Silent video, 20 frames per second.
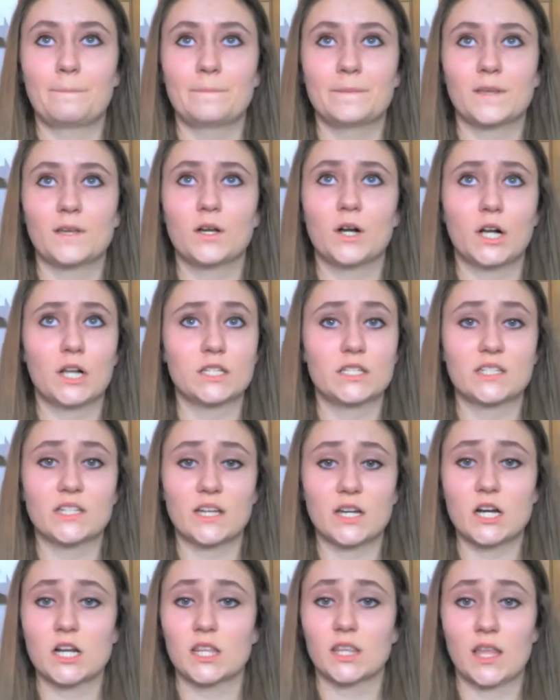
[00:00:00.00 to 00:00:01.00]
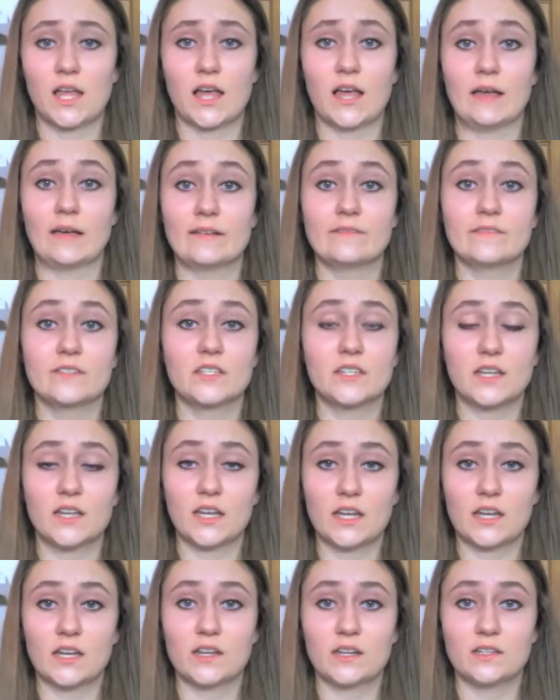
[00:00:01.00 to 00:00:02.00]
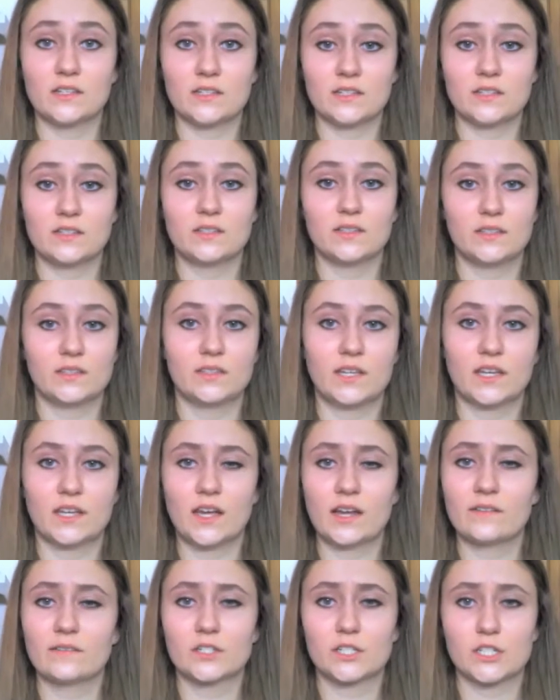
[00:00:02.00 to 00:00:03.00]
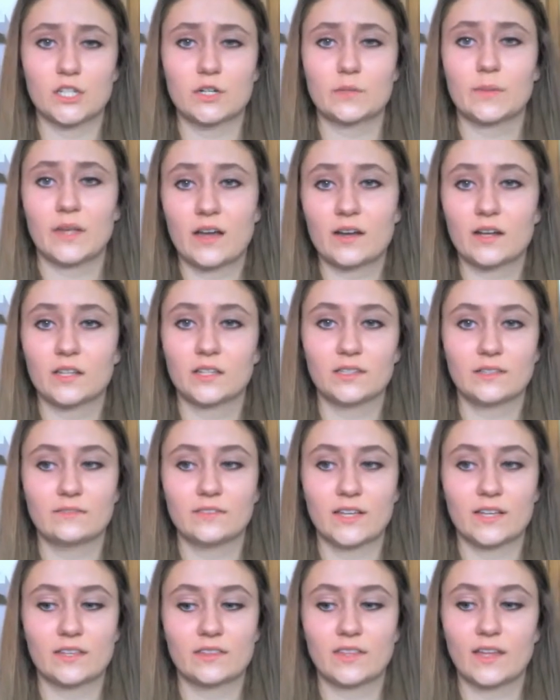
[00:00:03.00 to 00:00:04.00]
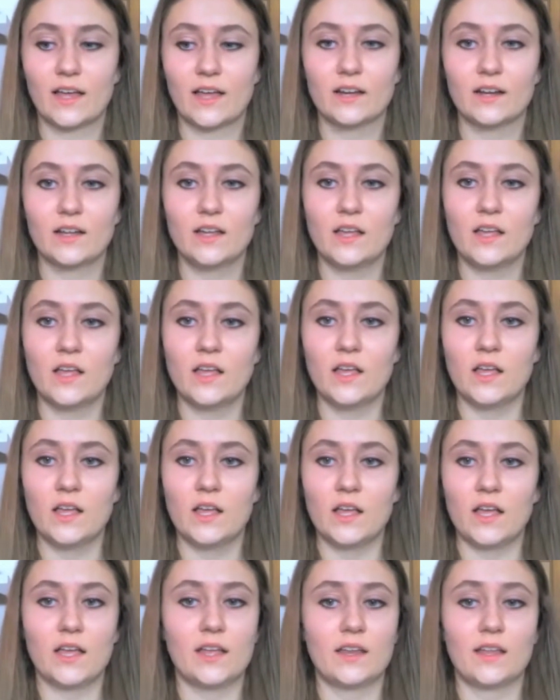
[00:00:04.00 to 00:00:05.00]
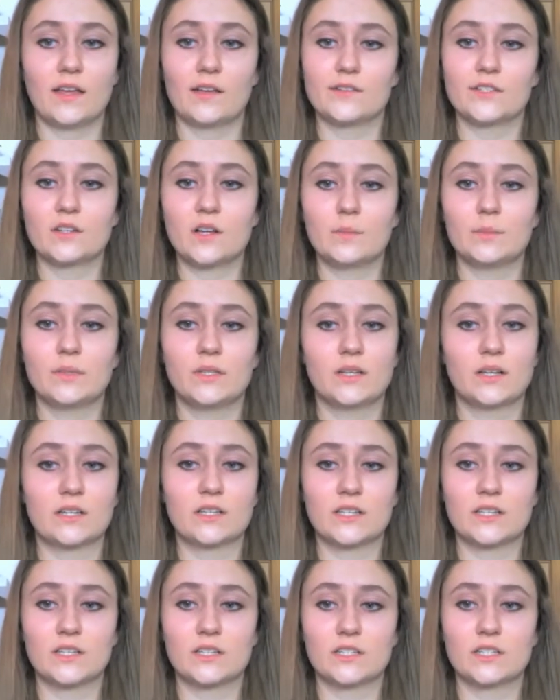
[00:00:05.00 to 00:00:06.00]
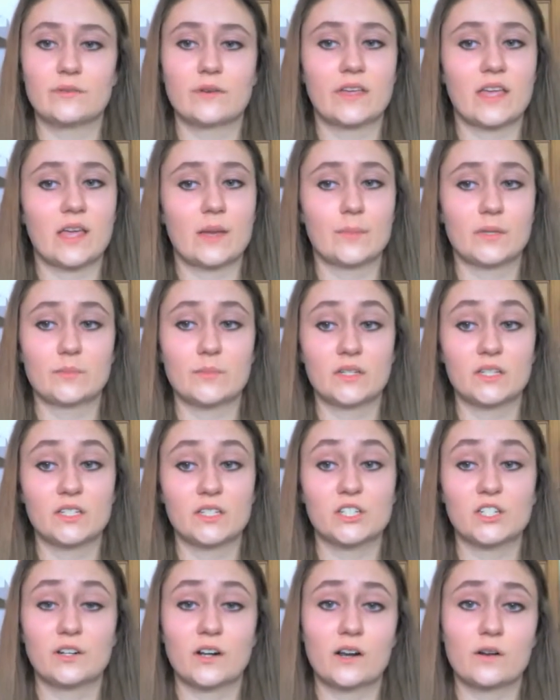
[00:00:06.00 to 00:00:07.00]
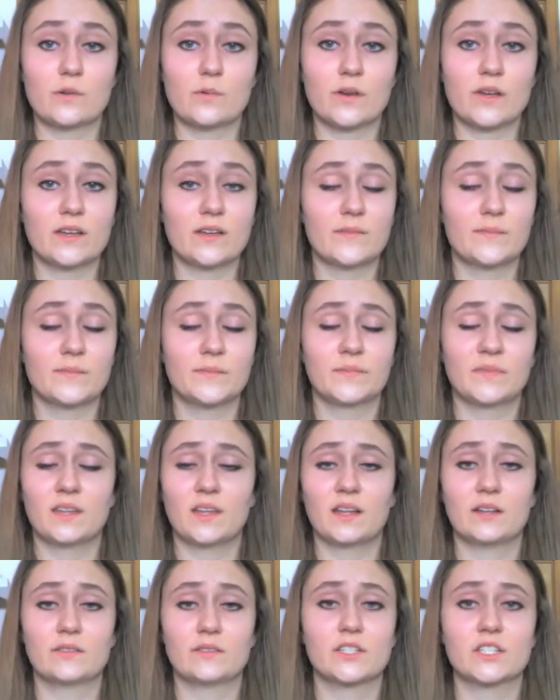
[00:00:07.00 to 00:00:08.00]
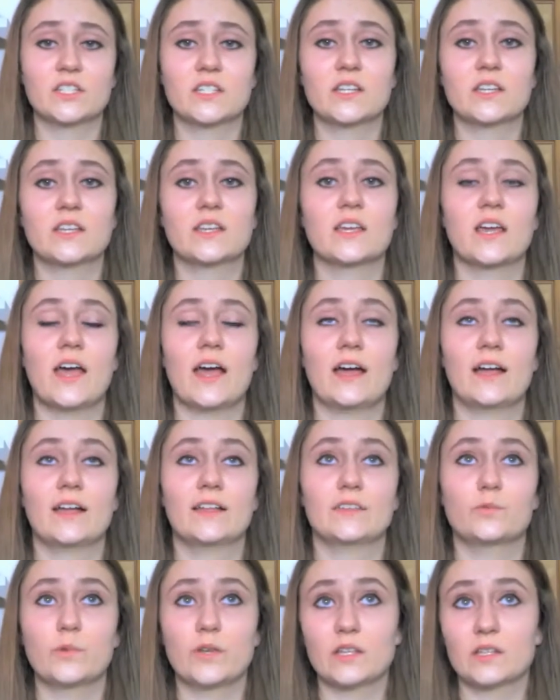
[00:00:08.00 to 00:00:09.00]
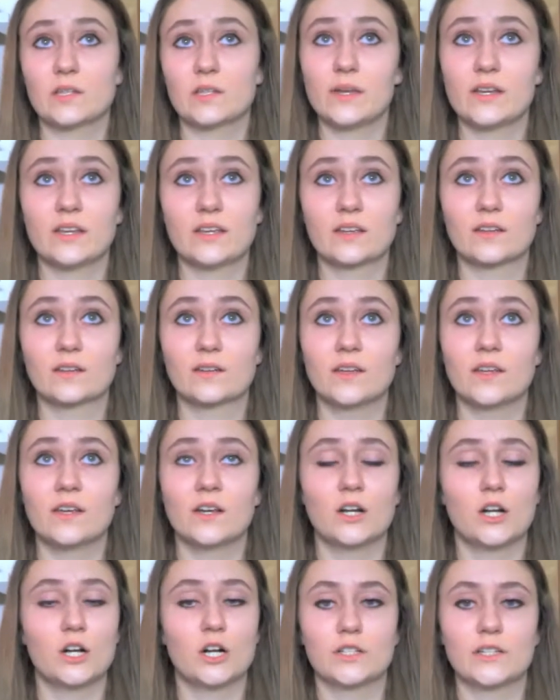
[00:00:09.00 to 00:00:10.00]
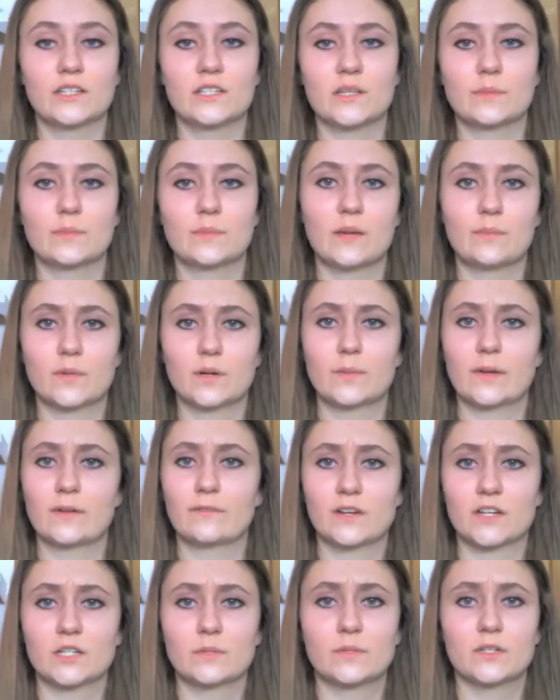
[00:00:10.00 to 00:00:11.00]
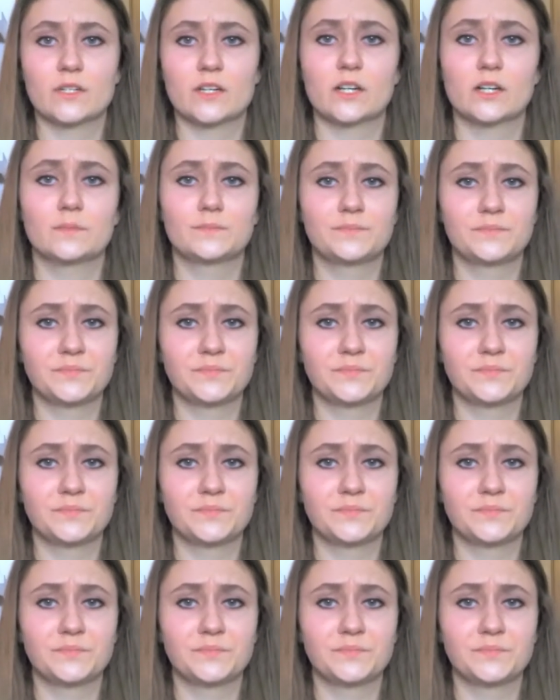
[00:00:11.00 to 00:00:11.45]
God-centered lives, and they kind of showed me how to live like that. And I also got plugged into a campus ministry right away. I was just sitting at the weekly meeting early in September, my freshman year.